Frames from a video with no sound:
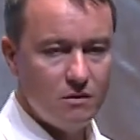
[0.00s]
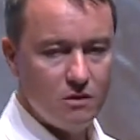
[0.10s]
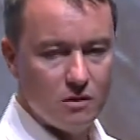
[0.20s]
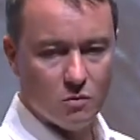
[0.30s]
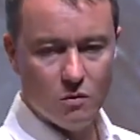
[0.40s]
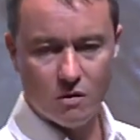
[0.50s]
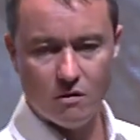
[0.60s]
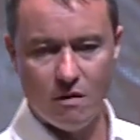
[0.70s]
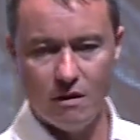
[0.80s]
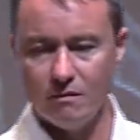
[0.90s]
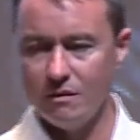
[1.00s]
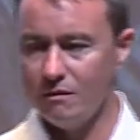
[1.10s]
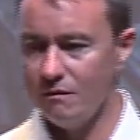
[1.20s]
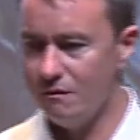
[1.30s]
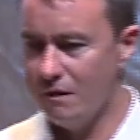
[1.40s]
Just walk around,
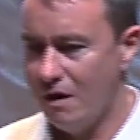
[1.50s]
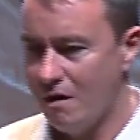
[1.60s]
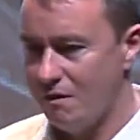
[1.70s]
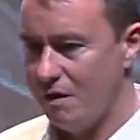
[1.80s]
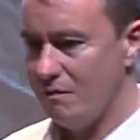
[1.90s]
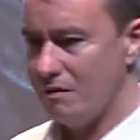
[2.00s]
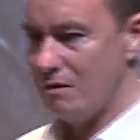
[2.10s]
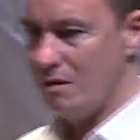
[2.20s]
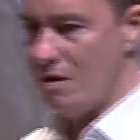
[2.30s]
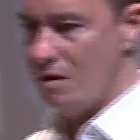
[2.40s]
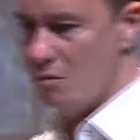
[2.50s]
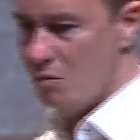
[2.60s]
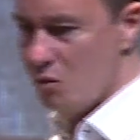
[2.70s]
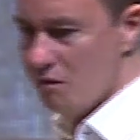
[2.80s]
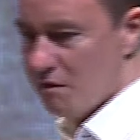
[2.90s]
fly around,
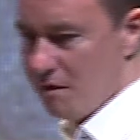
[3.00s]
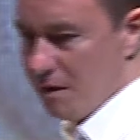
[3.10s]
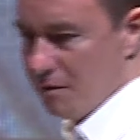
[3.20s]
move around.